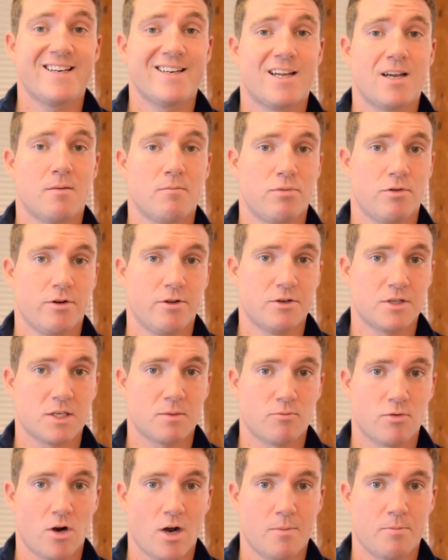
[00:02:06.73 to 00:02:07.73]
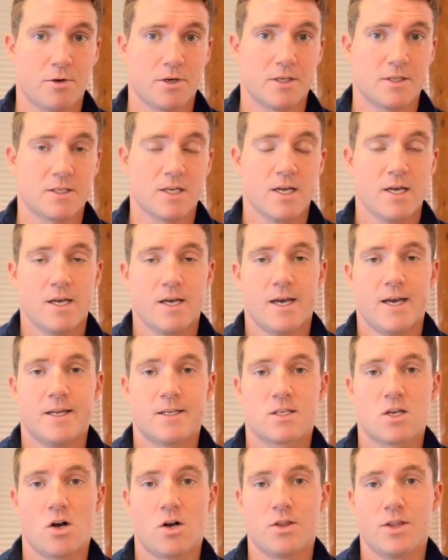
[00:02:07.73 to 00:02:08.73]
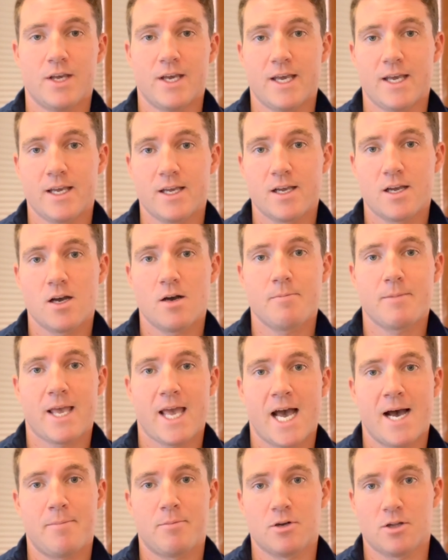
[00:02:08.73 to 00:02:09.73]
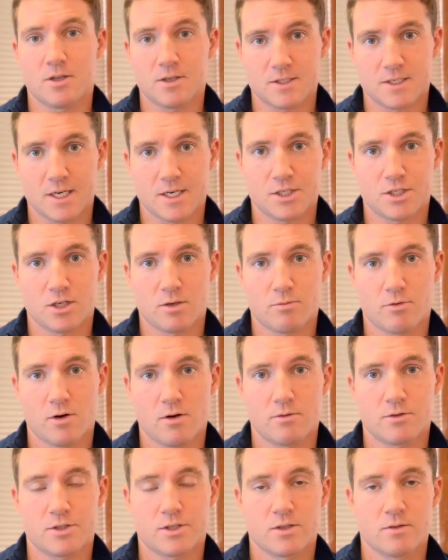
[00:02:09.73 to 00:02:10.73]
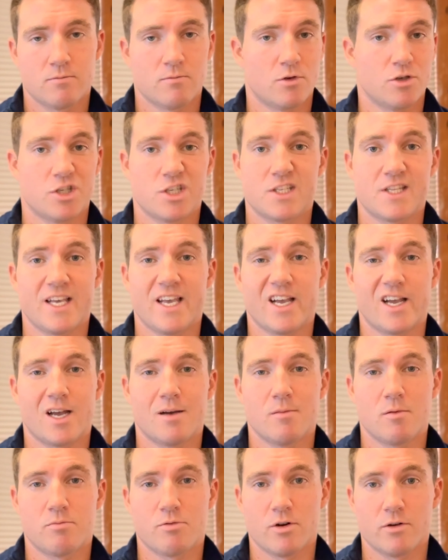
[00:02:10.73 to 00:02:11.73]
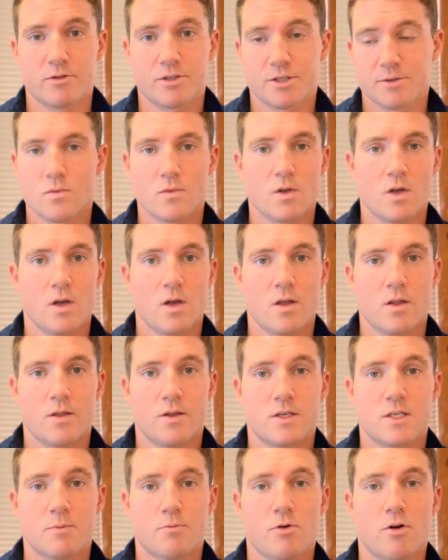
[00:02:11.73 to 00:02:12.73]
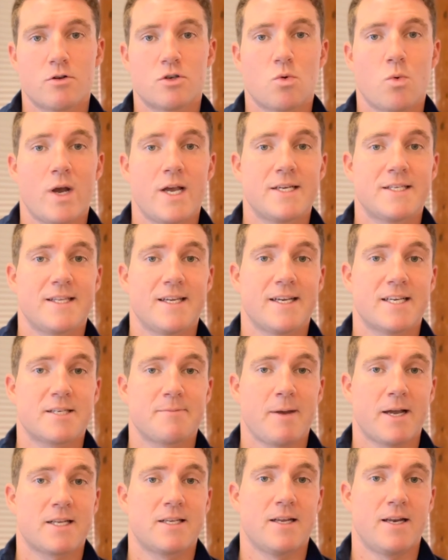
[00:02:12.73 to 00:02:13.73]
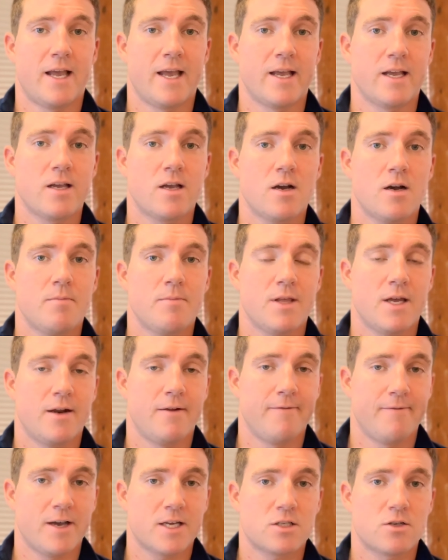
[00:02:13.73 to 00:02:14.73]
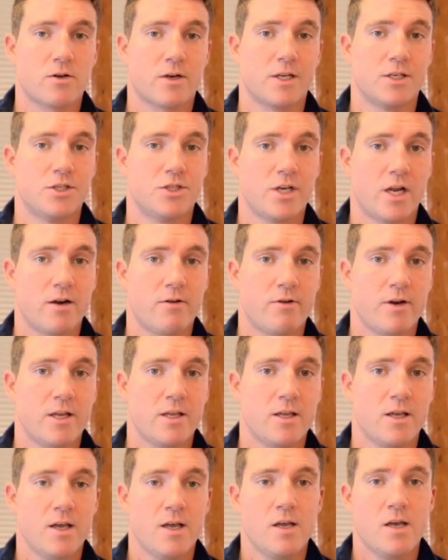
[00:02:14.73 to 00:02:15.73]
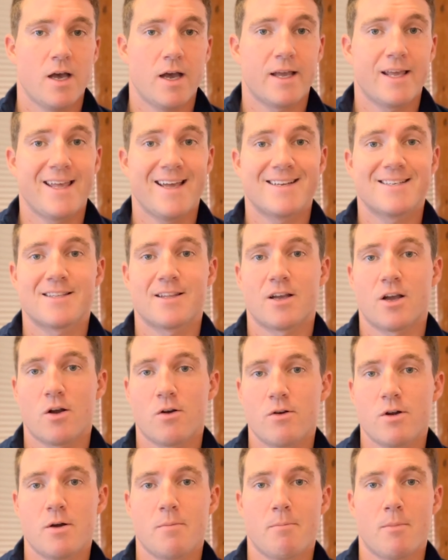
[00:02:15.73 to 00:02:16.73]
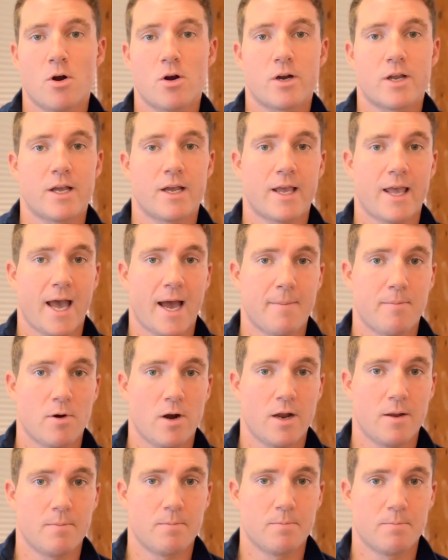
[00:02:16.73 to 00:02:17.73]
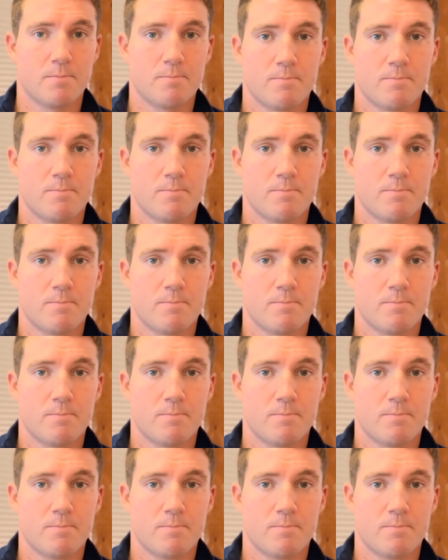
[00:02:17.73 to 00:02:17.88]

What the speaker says: income producing properties, and it's called the income capitalization approach, or just the income approach. This approach weighs the expected income that an investor can generate against the current market cap rate.